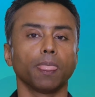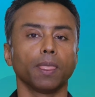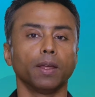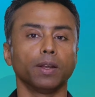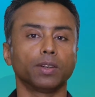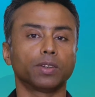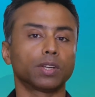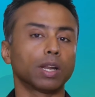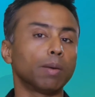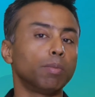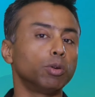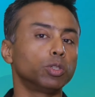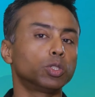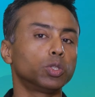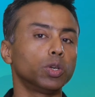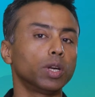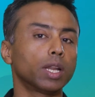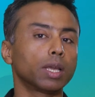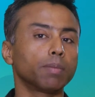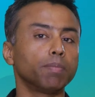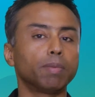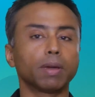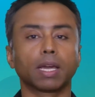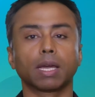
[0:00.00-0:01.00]

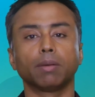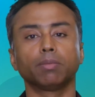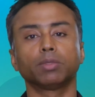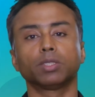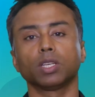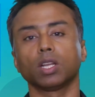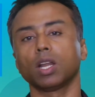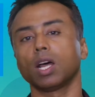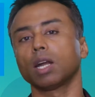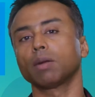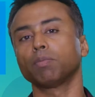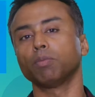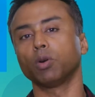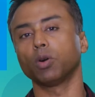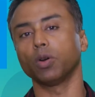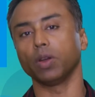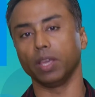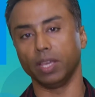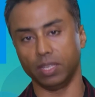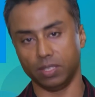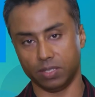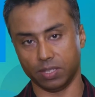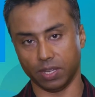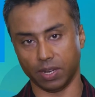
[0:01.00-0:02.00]
troubleshooting becomes a lot more
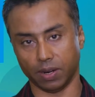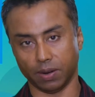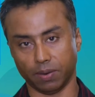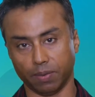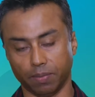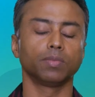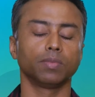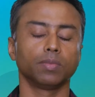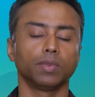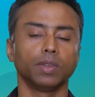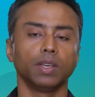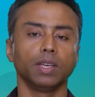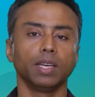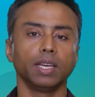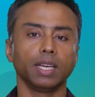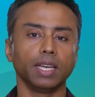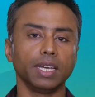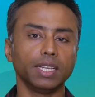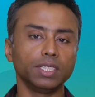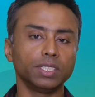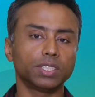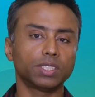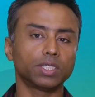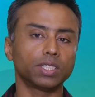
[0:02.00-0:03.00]
easier.
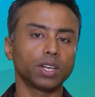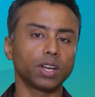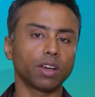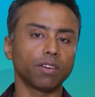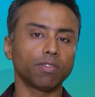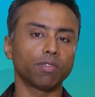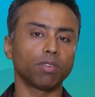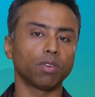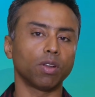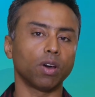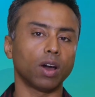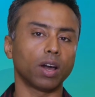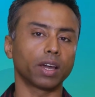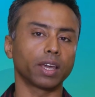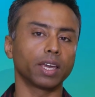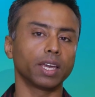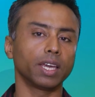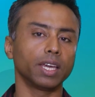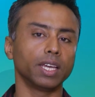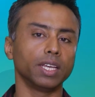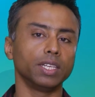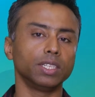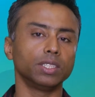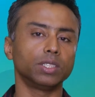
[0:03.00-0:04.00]
Instead of
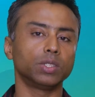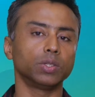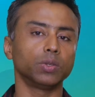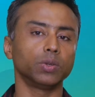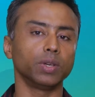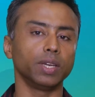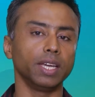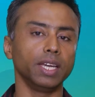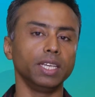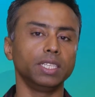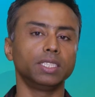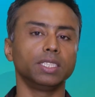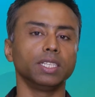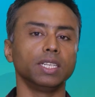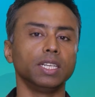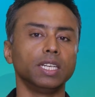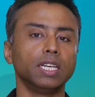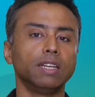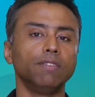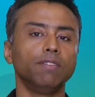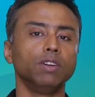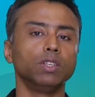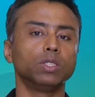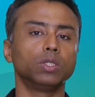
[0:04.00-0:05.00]
logging into each
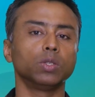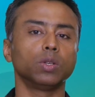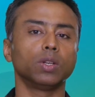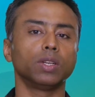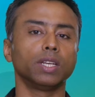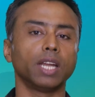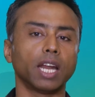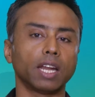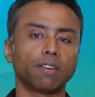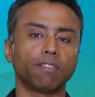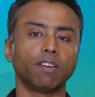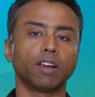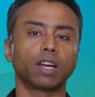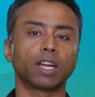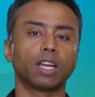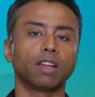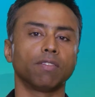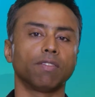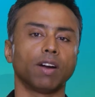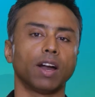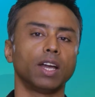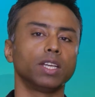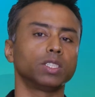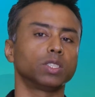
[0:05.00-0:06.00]
individual network
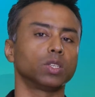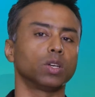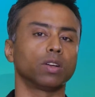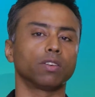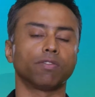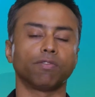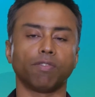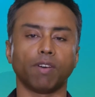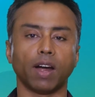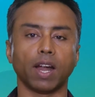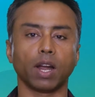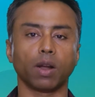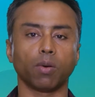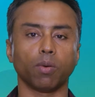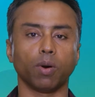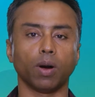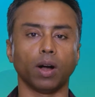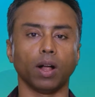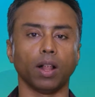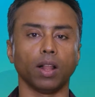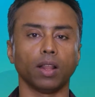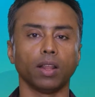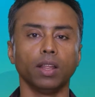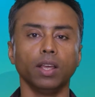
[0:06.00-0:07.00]
device or
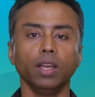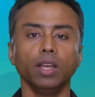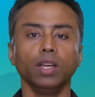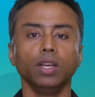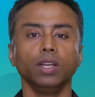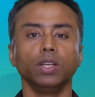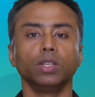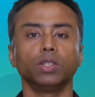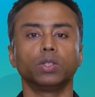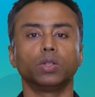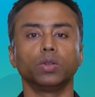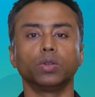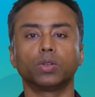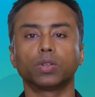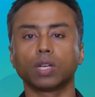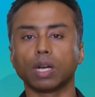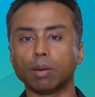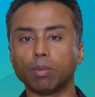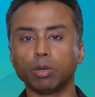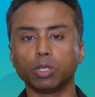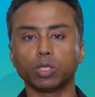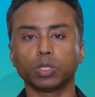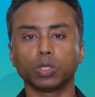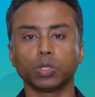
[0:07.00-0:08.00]
firewall to
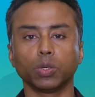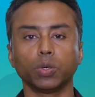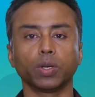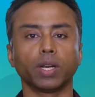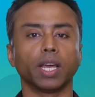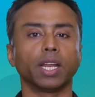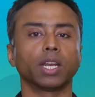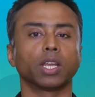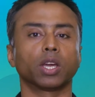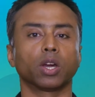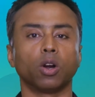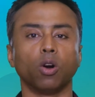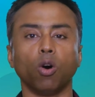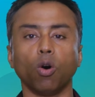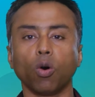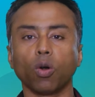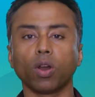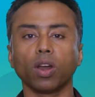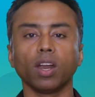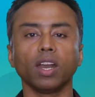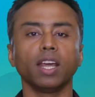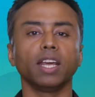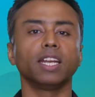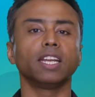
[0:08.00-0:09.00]
troubleshoot and
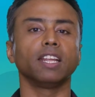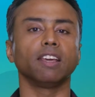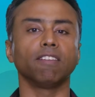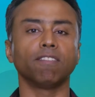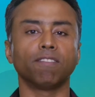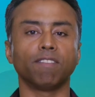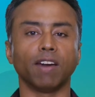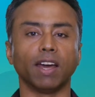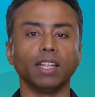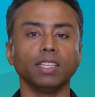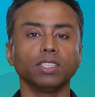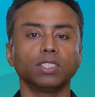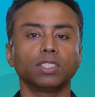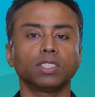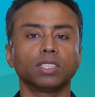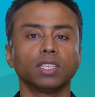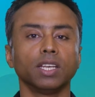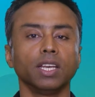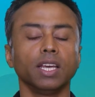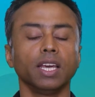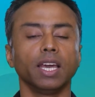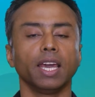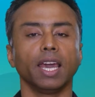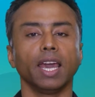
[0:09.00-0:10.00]
correlate
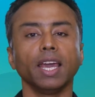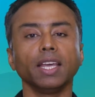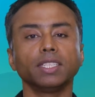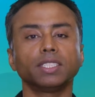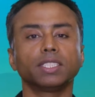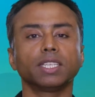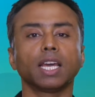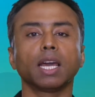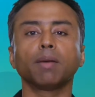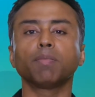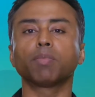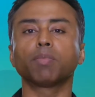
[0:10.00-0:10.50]
events, ACI